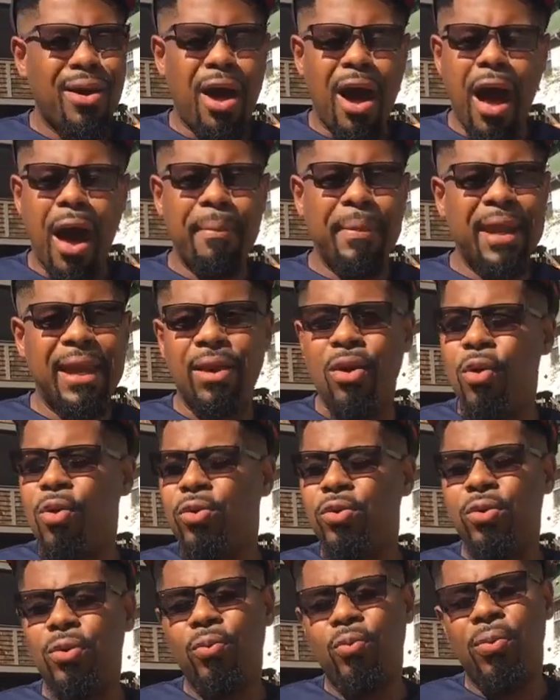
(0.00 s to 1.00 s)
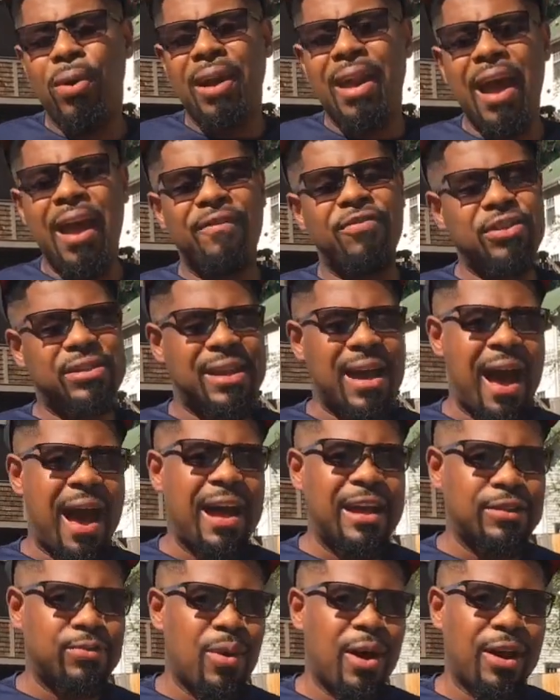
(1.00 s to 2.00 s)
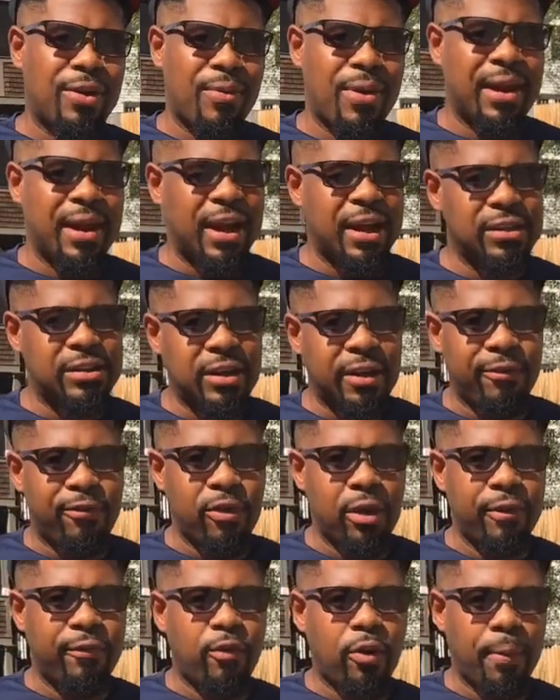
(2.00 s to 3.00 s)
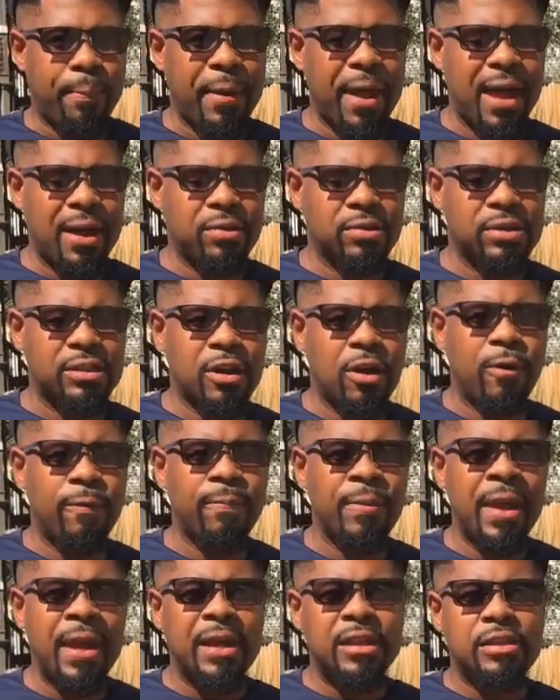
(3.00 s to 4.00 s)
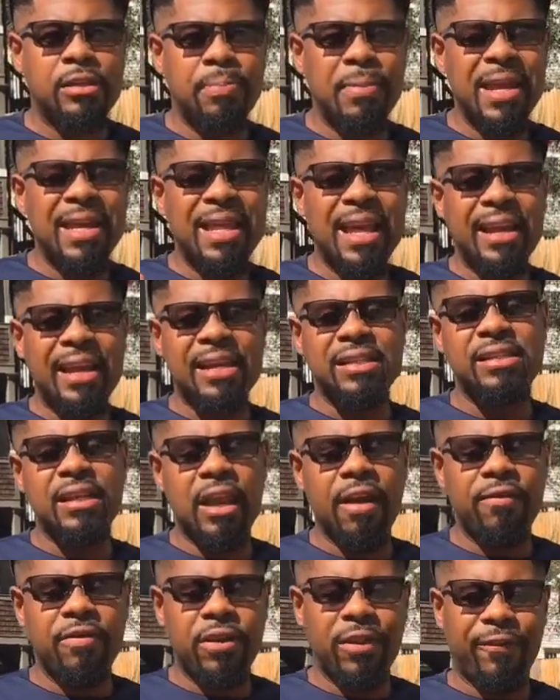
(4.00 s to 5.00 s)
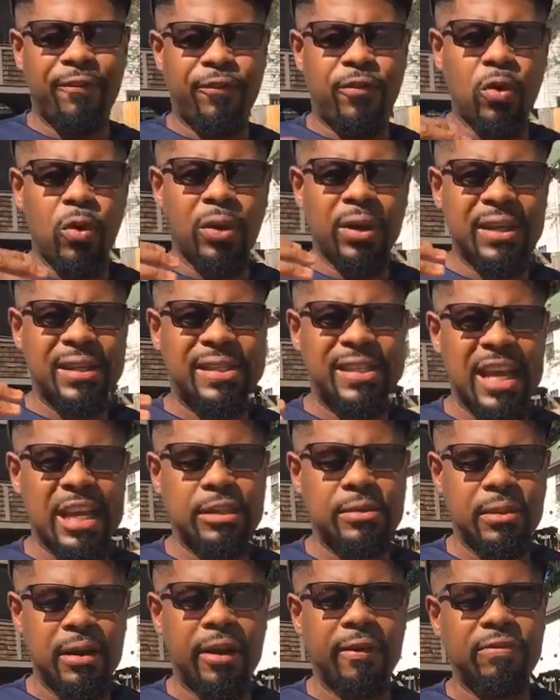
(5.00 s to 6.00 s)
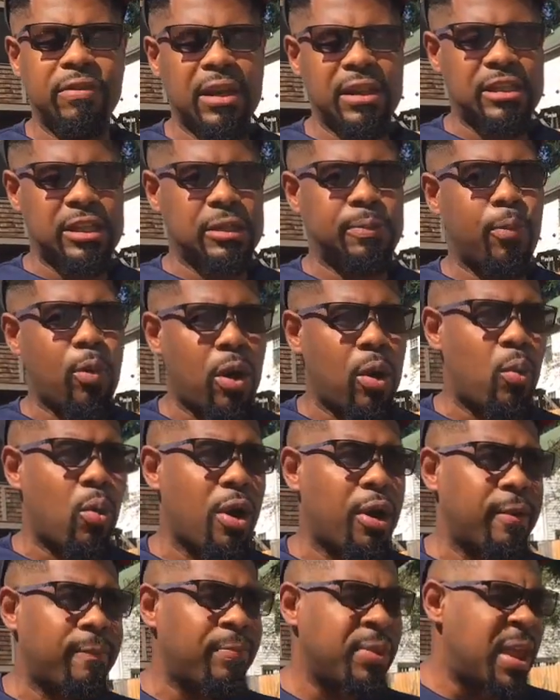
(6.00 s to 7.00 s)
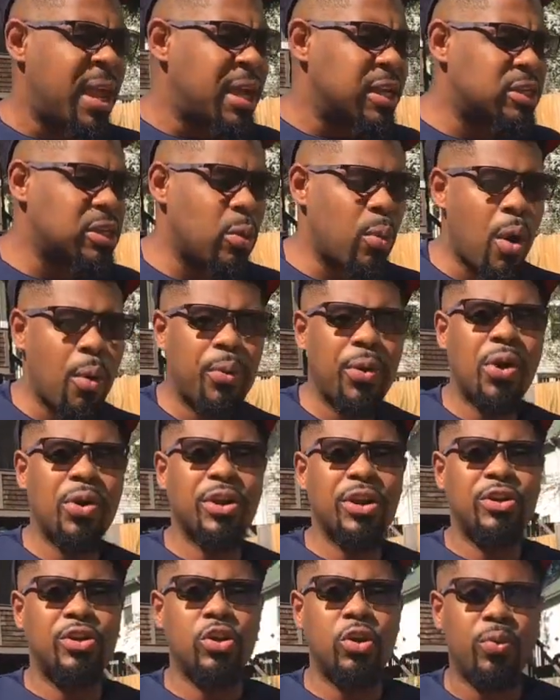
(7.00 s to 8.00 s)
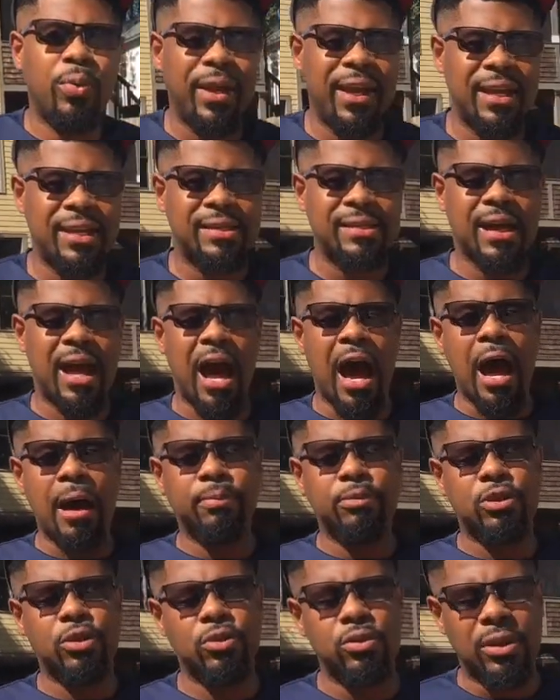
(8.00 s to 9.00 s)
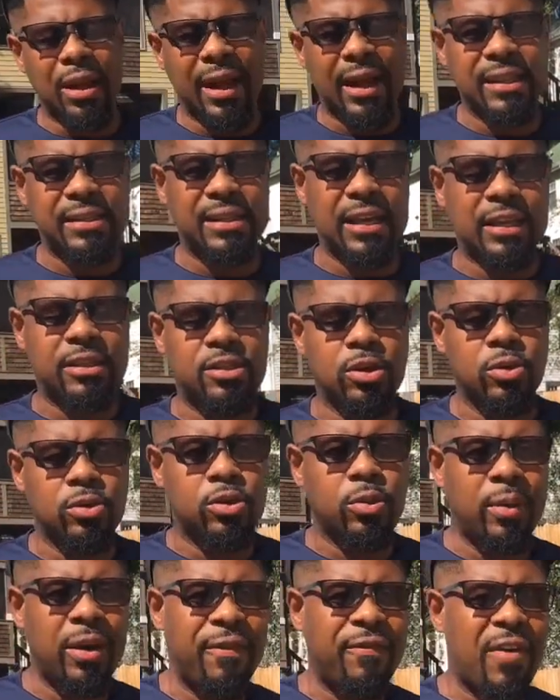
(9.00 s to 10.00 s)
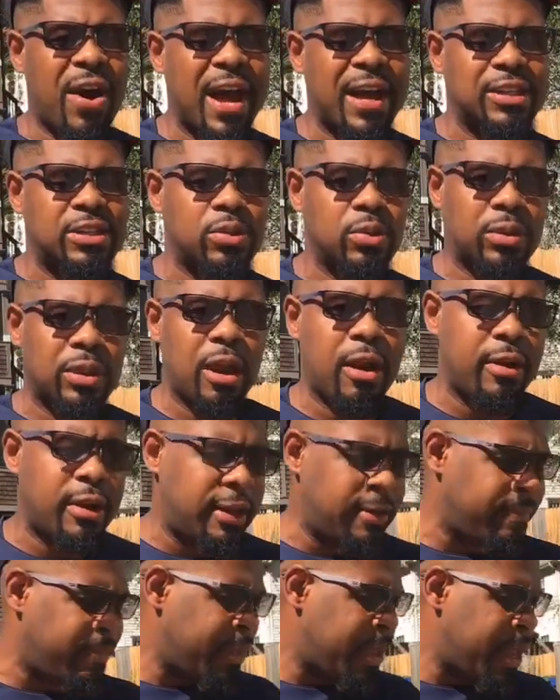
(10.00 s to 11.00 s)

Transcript: I mean, what average guy is walking around 144 pounds? So to me, that doesn't give you the full assessment of, does this board work? So what we're gonna do is, like I said, 225, 230.